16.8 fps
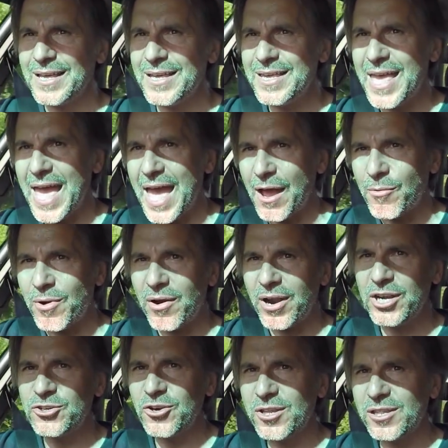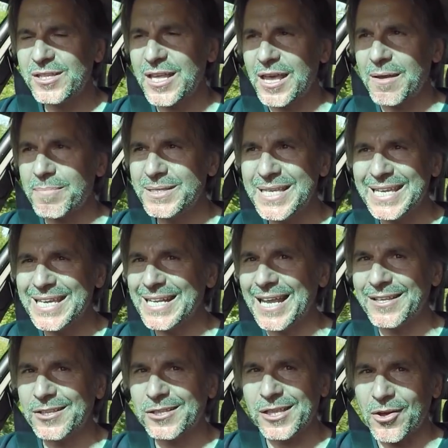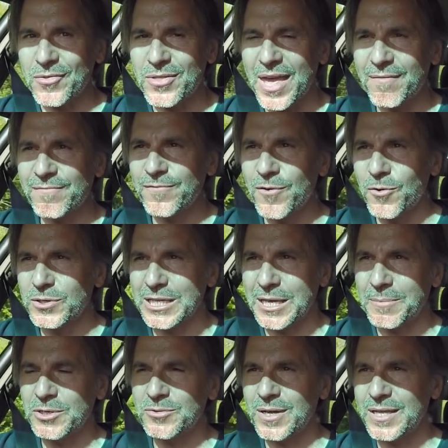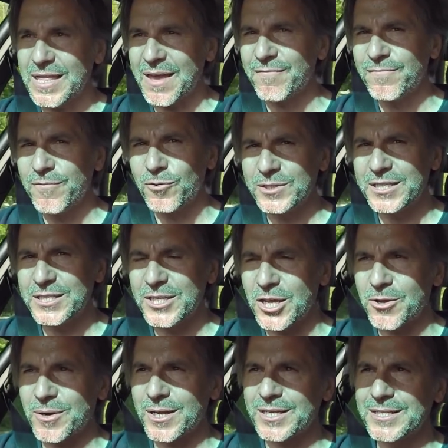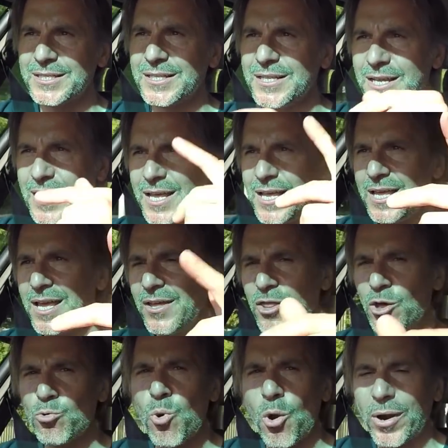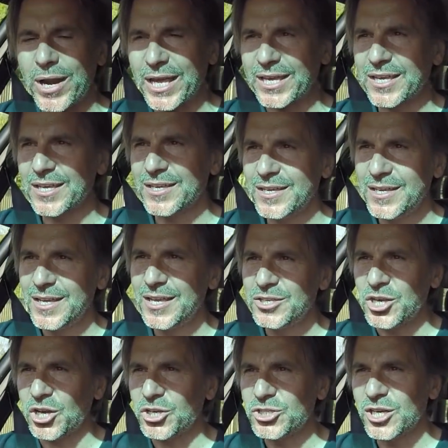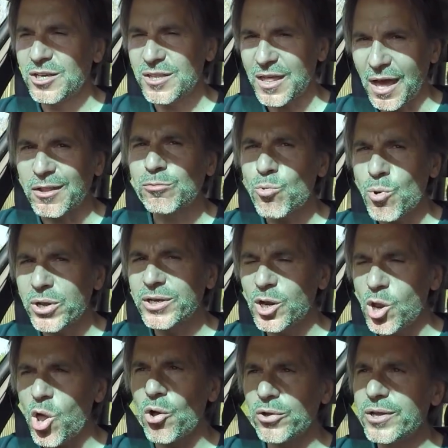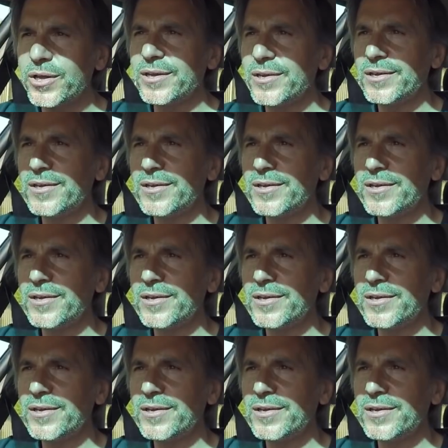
yet where I trust it, particularly to sit on the M40 between the M42 and the Warwick junction, because that's one long